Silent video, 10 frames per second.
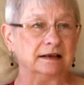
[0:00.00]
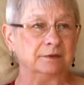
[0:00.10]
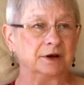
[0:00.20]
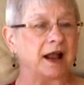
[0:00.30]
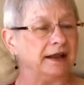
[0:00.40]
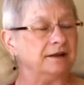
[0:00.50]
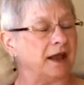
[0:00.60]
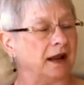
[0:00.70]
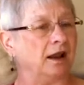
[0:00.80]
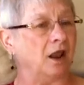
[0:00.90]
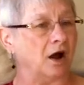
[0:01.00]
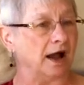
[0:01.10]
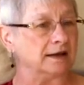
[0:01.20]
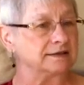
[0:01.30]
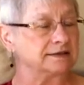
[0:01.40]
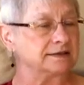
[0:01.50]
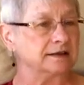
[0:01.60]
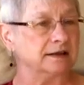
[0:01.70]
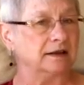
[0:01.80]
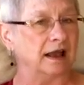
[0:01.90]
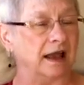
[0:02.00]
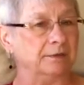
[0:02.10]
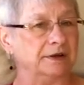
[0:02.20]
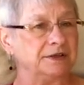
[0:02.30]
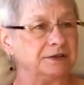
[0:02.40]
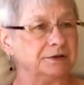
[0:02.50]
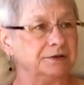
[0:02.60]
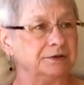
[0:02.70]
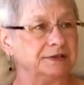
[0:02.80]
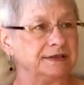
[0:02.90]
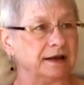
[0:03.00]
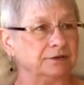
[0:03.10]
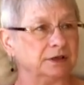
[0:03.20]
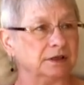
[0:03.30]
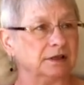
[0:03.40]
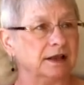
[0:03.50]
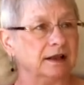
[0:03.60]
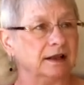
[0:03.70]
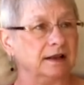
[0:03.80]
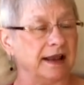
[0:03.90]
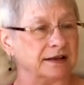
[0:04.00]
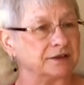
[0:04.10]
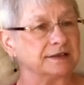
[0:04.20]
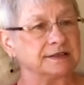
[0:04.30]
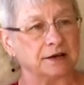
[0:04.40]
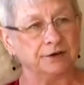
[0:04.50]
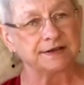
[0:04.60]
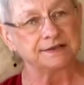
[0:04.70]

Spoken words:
we're kind of at a loss. I went to several National Stuttering